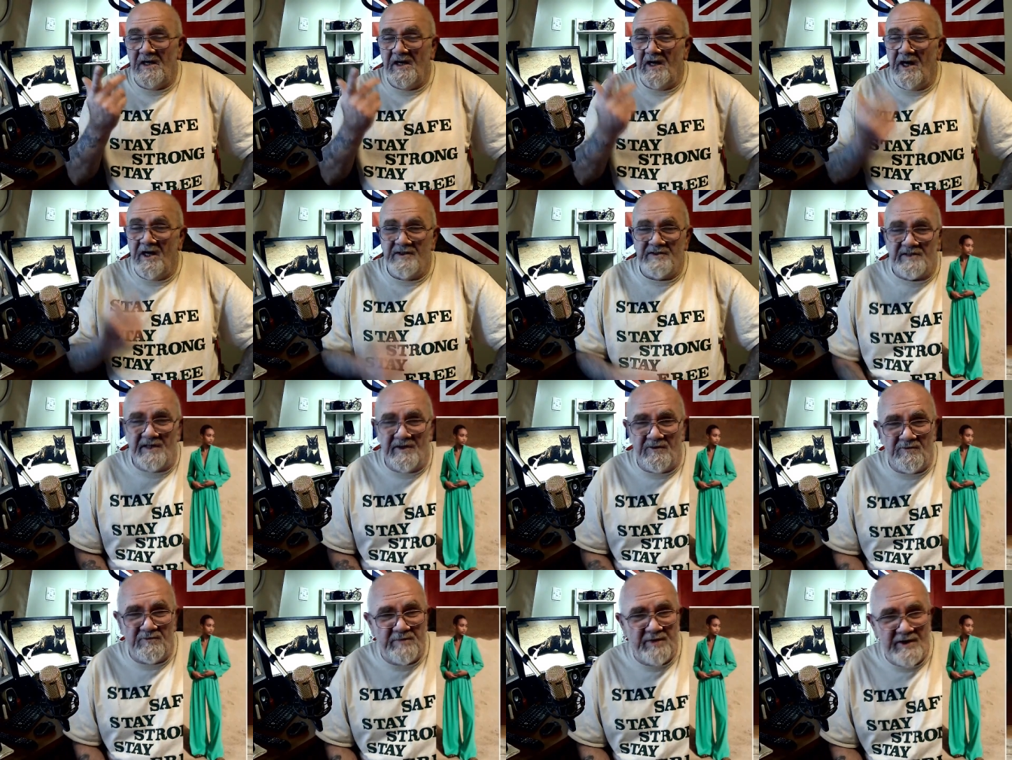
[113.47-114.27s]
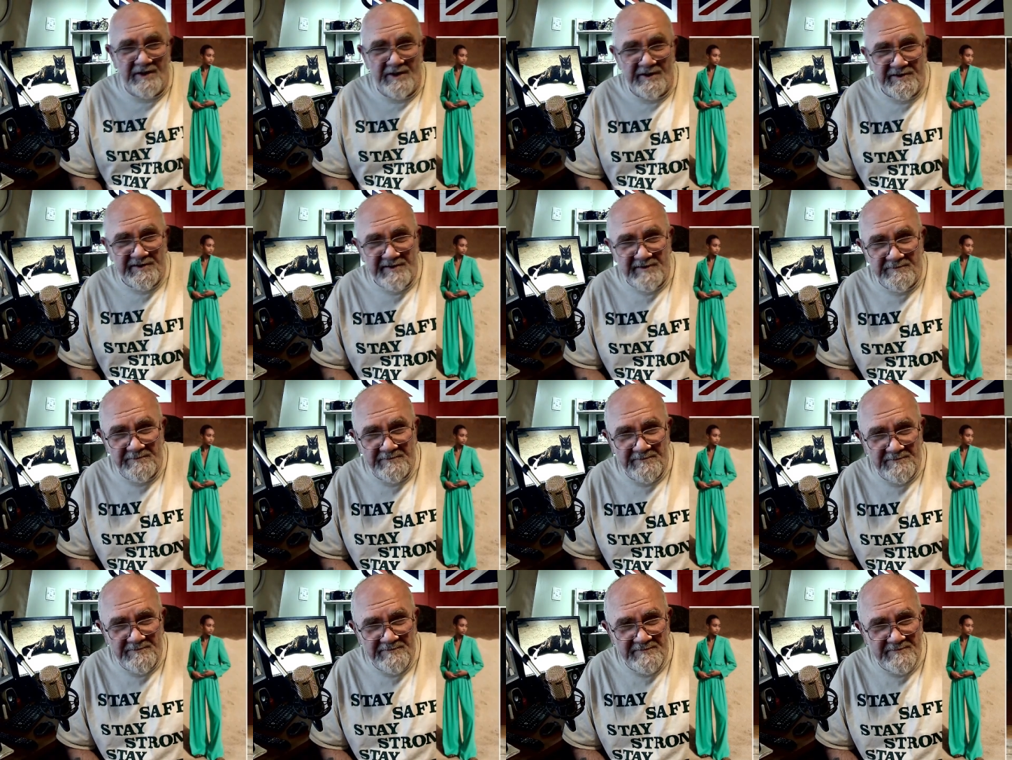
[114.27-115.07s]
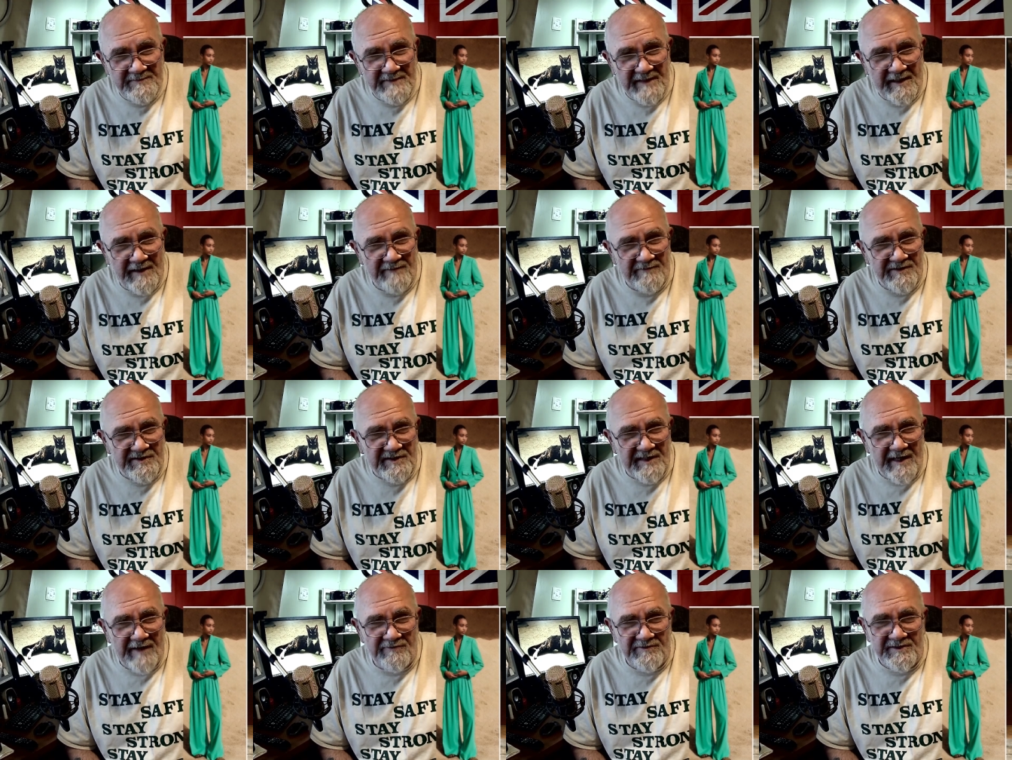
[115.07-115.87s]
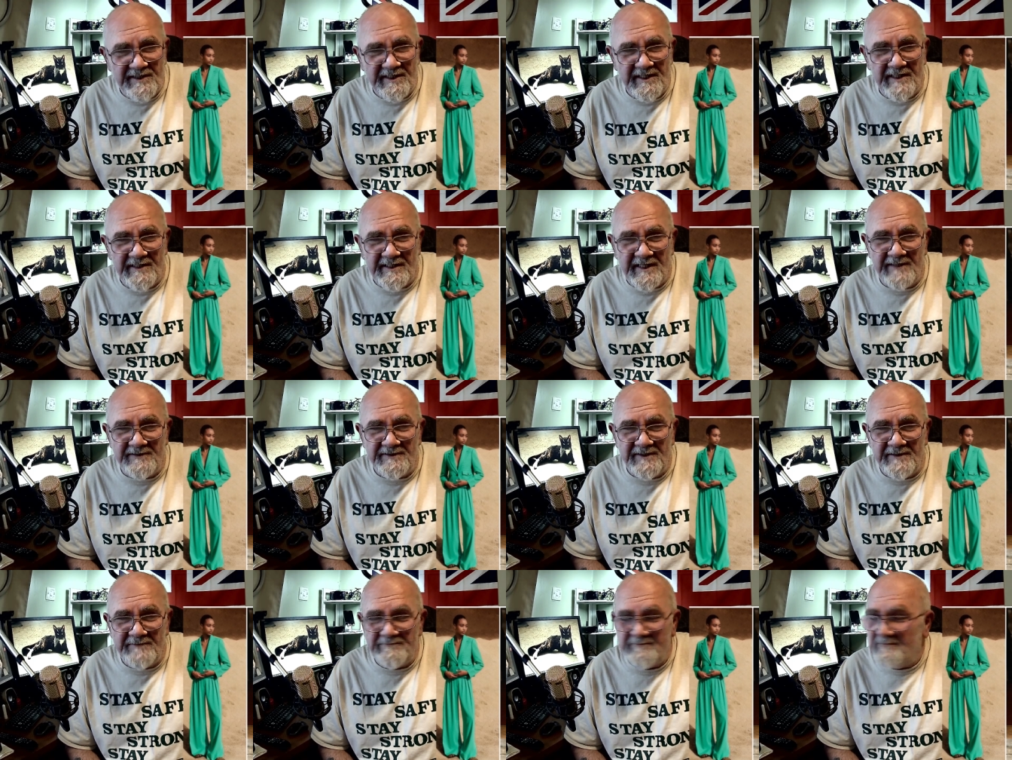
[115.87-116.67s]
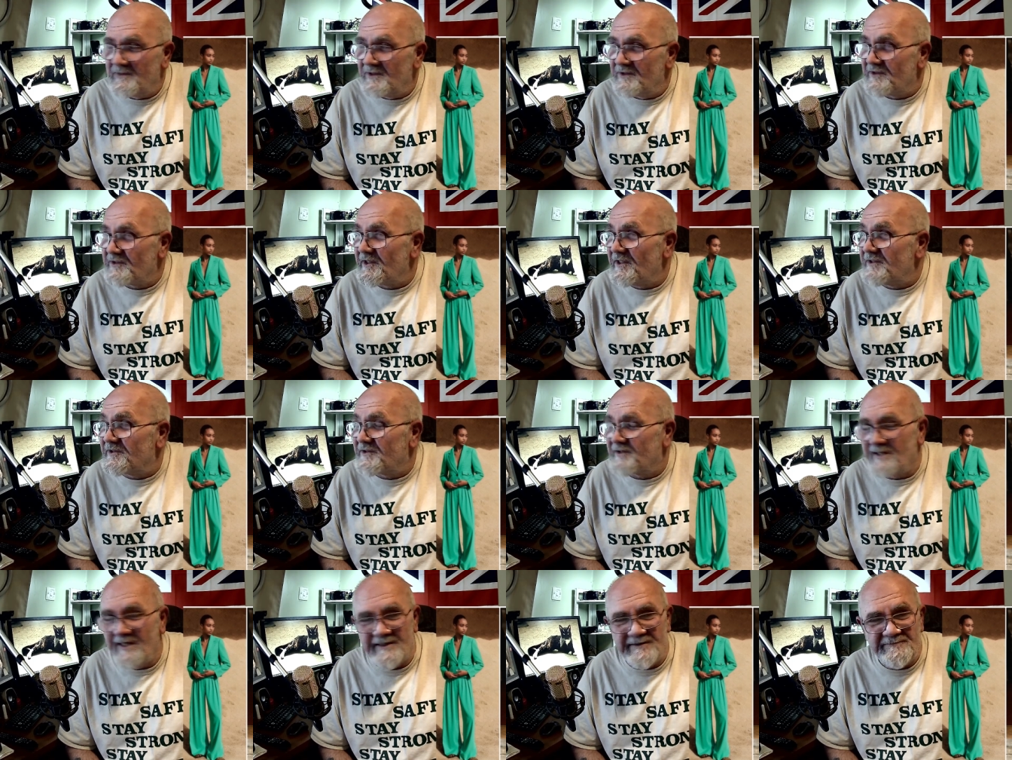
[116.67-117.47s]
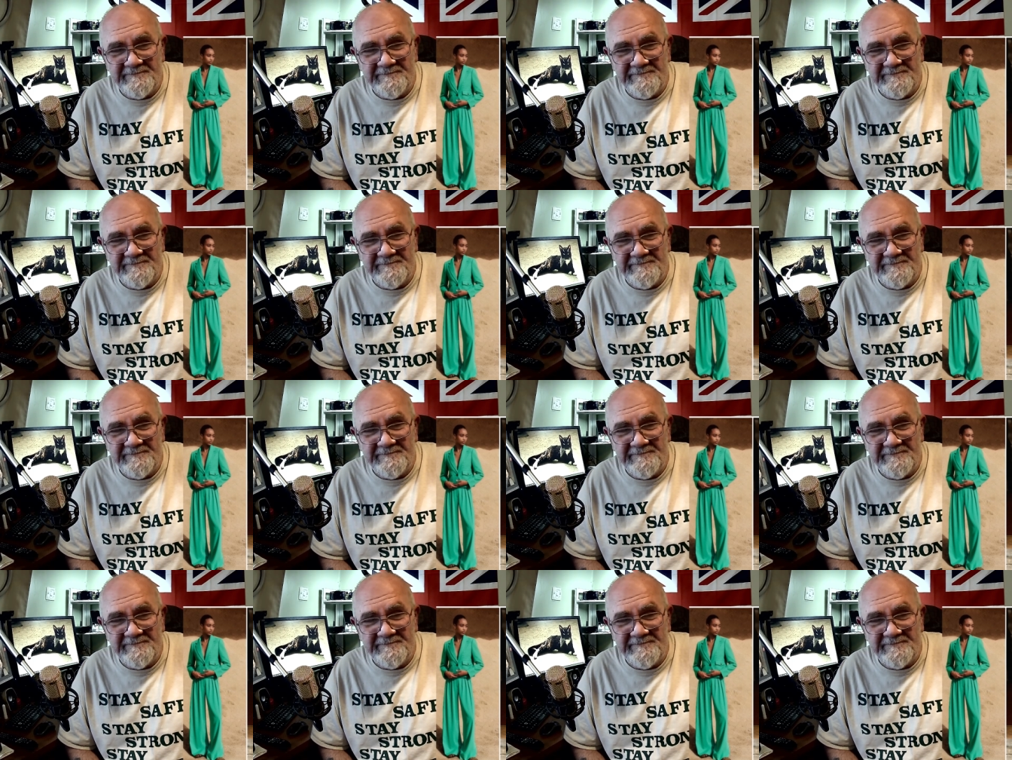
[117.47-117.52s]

silk purse out of a sow's ear, can you, as they say?